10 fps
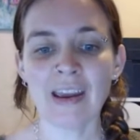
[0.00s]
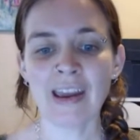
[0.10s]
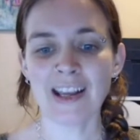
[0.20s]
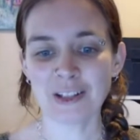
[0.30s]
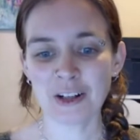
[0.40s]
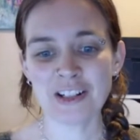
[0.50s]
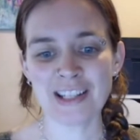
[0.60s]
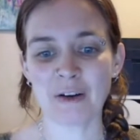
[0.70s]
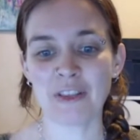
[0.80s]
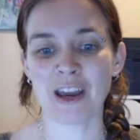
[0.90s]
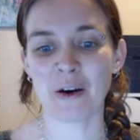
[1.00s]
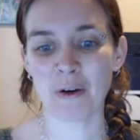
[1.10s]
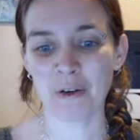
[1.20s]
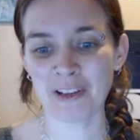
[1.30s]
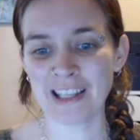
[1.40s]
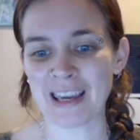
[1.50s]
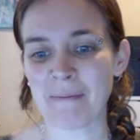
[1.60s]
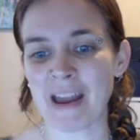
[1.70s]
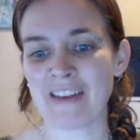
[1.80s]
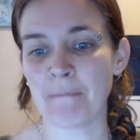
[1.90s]
It turns out that only
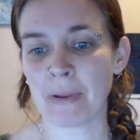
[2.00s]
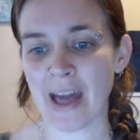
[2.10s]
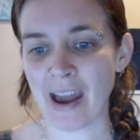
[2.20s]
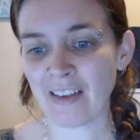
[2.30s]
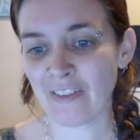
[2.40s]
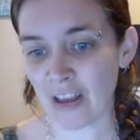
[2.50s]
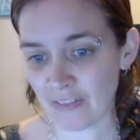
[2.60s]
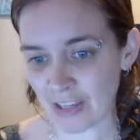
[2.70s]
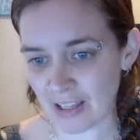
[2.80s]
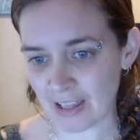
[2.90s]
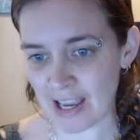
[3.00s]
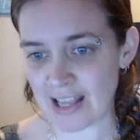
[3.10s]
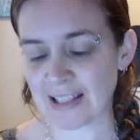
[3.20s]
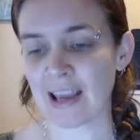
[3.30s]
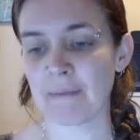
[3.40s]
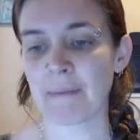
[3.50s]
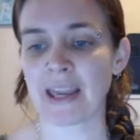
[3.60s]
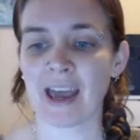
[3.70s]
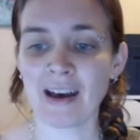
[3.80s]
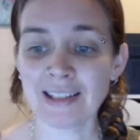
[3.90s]
my black velvet glaze and my
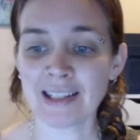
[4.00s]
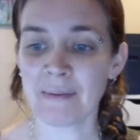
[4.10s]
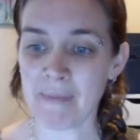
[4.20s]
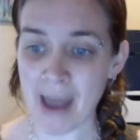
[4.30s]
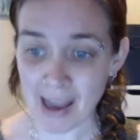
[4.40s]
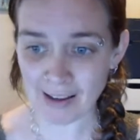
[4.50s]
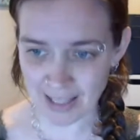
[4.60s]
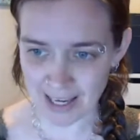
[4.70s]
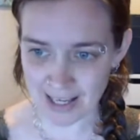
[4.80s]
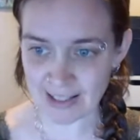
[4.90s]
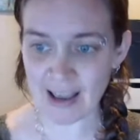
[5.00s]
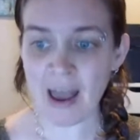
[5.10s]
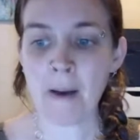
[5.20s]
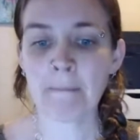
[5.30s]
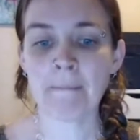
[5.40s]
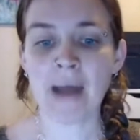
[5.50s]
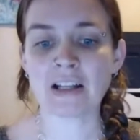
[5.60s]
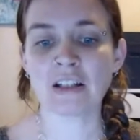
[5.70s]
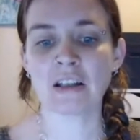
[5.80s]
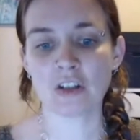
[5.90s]
calcium matte glaze
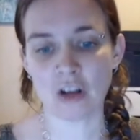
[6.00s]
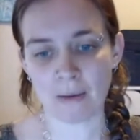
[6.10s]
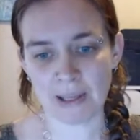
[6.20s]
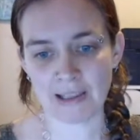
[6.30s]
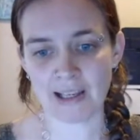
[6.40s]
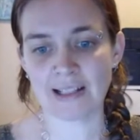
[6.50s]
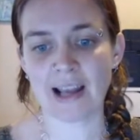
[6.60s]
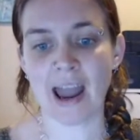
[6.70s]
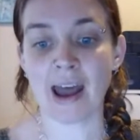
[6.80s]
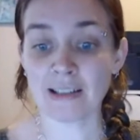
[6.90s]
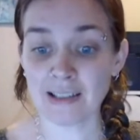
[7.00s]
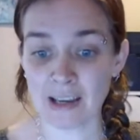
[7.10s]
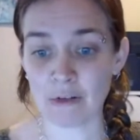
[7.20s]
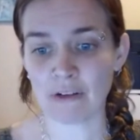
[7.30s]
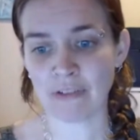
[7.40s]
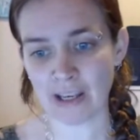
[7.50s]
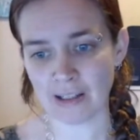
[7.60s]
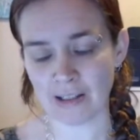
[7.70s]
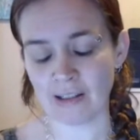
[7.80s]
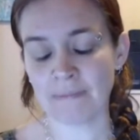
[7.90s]
matched the shopping list as they were
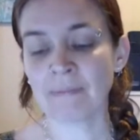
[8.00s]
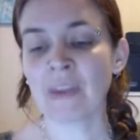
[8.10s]
written.